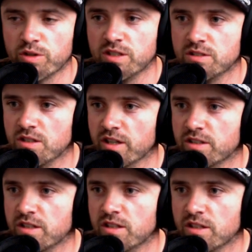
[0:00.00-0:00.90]

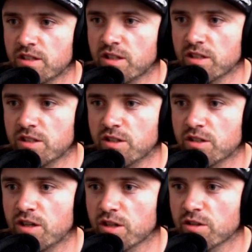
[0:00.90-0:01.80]
selected. Click on your
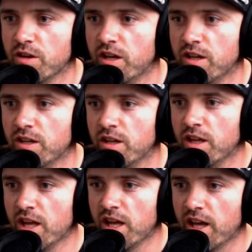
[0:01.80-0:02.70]
color gradient,
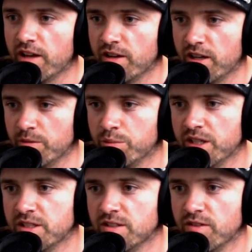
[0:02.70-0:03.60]
and in
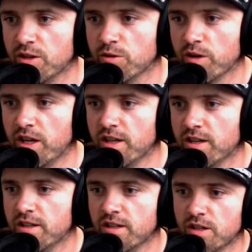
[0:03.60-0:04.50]
place of the green,
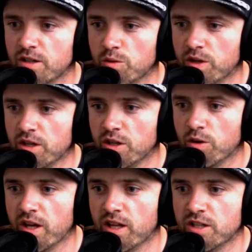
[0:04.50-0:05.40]
we can go
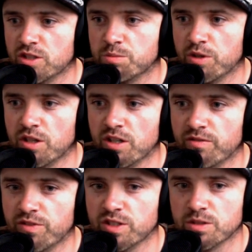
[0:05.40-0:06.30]
ahead and just put in
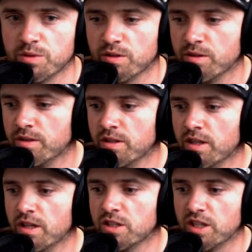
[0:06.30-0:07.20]
invisible
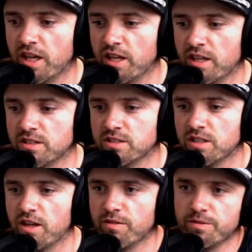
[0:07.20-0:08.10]
and hit
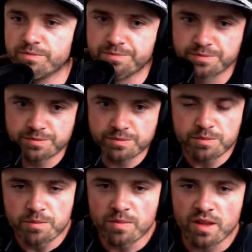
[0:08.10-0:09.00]
save.
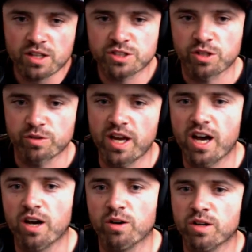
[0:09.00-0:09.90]
So
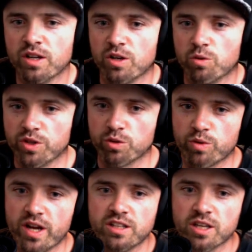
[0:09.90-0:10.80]
now, when the
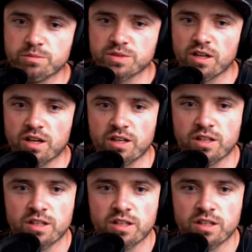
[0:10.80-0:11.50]
red comes on,